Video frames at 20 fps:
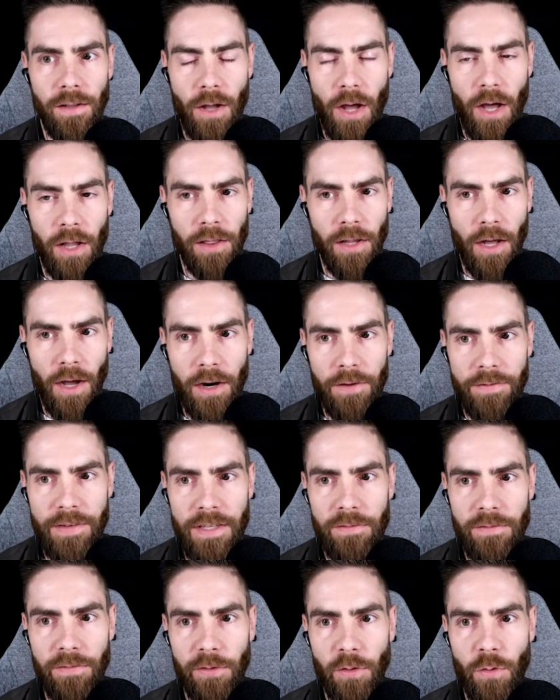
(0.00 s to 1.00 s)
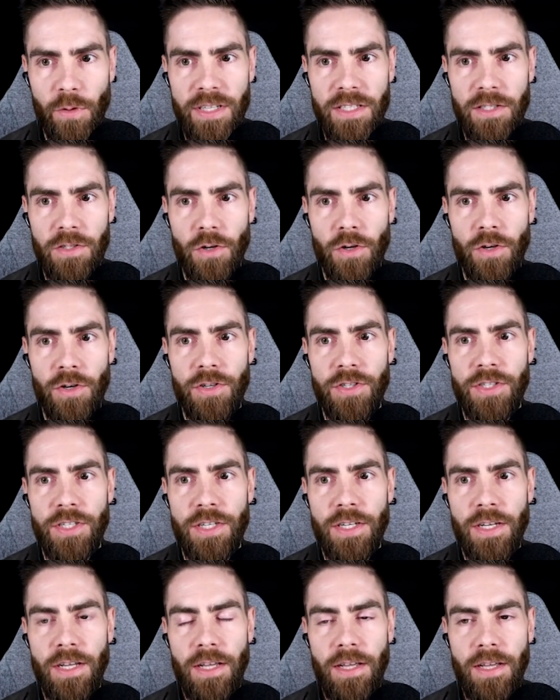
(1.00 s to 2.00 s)
a lot of
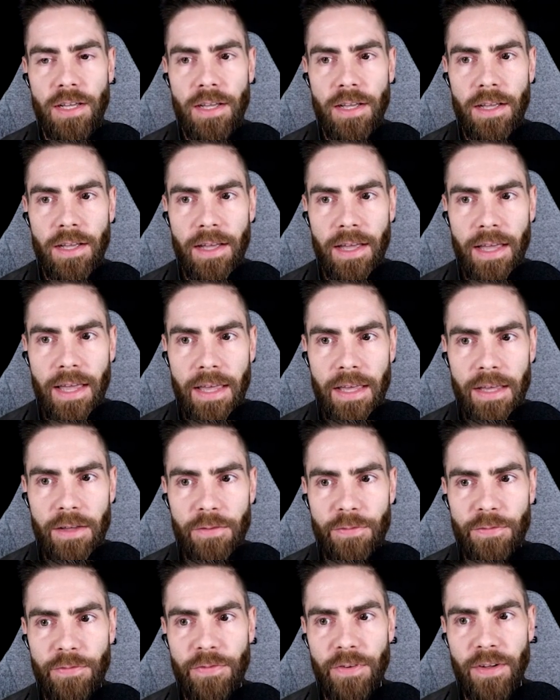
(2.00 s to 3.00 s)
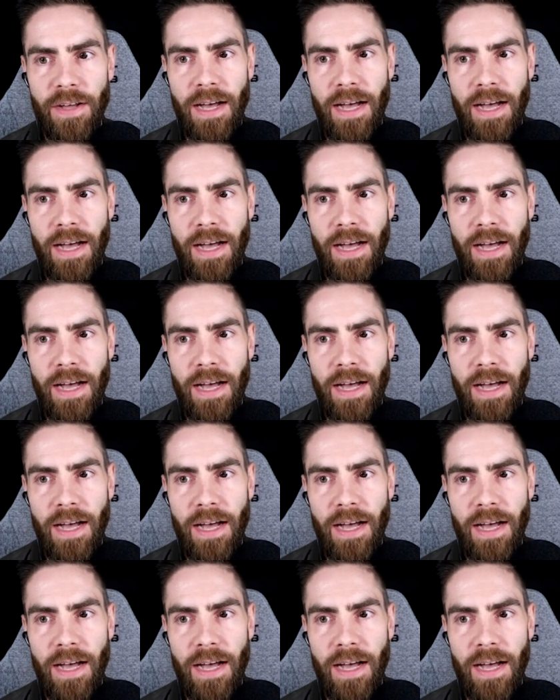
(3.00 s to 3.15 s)
influencers if